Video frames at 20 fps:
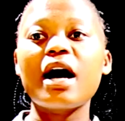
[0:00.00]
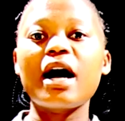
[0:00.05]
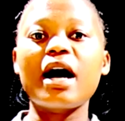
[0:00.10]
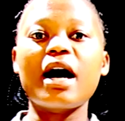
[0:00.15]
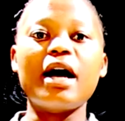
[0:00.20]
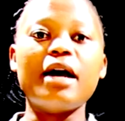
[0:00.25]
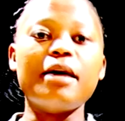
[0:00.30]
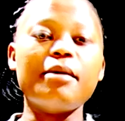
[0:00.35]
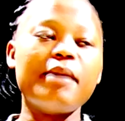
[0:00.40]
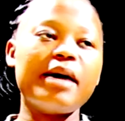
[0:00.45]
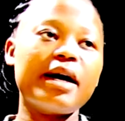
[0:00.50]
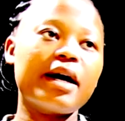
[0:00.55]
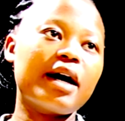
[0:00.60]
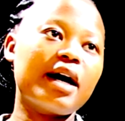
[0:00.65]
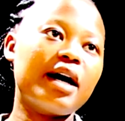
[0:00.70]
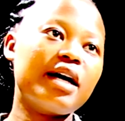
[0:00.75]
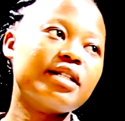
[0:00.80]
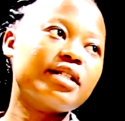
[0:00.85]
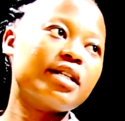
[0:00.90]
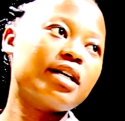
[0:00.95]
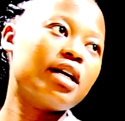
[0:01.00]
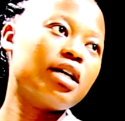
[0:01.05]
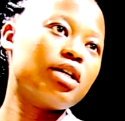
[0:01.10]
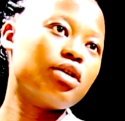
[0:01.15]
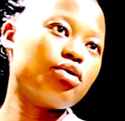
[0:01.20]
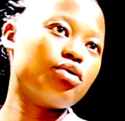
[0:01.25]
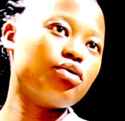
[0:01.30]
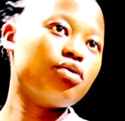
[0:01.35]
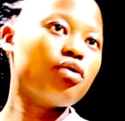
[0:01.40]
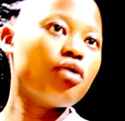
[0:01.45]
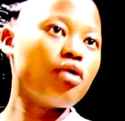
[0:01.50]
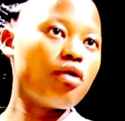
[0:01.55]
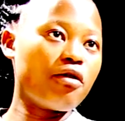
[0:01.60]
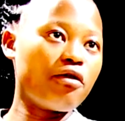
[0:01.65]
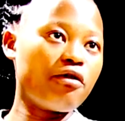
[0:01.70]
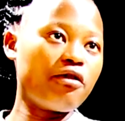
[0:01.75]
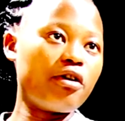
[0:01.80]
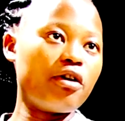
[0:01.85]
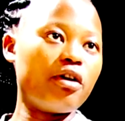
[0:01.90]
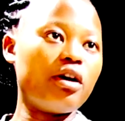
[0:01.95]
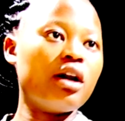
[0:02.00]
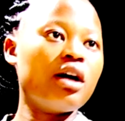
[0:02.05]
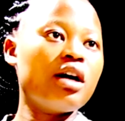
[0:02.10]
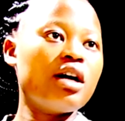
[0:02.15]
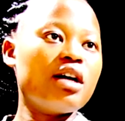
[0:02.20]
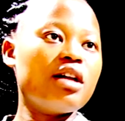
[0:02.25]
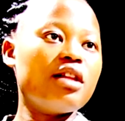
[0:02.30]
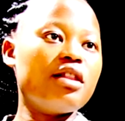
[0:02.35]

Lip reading: can make us to fall.